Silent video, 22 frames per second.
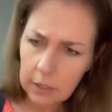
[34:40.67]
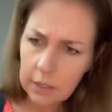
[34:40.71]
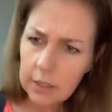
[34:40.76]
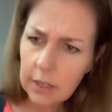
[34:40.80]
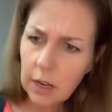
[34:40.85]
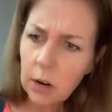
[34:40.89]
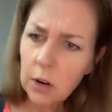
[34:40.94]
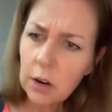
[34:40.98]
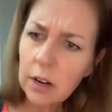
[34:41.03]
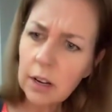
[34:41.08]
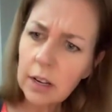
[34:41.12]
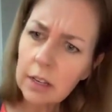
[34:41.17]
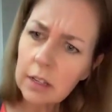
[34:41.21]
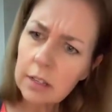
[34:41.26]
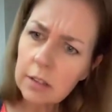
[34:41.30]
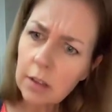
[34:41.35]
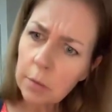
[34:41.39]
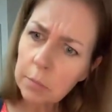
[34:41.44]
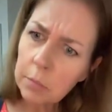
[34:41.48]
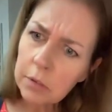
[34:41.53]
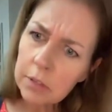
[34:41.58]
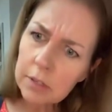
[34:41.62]
Sarah,
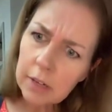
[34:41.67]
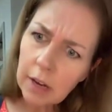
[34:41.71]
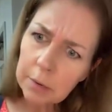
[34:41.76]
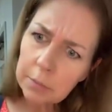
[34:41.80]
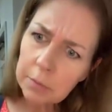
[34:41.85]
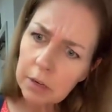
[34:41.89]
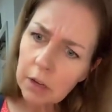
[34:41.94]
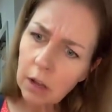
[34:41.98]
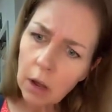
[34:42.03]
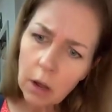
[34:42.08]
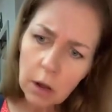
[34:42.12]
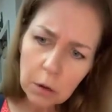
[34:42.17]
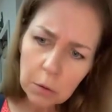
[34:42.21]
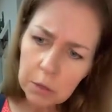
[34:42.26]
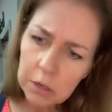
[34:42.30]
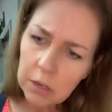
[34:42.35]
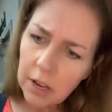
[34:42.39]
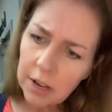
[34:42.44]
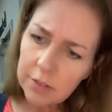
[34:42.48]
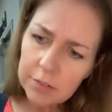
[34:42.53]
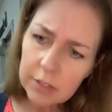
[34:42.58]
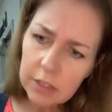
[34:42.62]
it's almost time to go
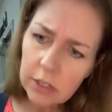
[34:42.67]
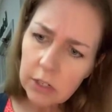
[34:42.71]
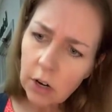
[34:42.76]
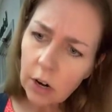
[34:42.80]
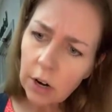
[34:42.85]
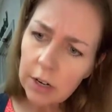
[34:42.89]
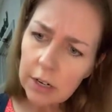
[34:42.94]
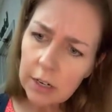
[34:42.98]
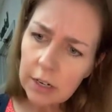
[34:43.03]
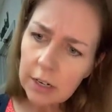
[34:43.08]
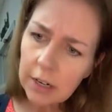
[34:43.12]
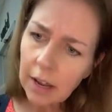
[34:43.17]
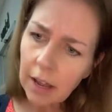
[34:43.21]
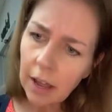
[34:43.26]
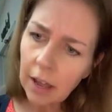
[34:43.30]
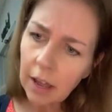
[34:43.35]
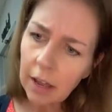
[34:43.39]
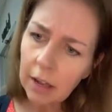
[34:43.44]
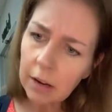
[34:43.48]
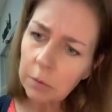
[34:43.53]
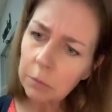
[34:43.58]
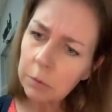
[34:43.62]
and you haven't started
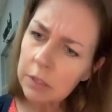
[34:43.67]
yet.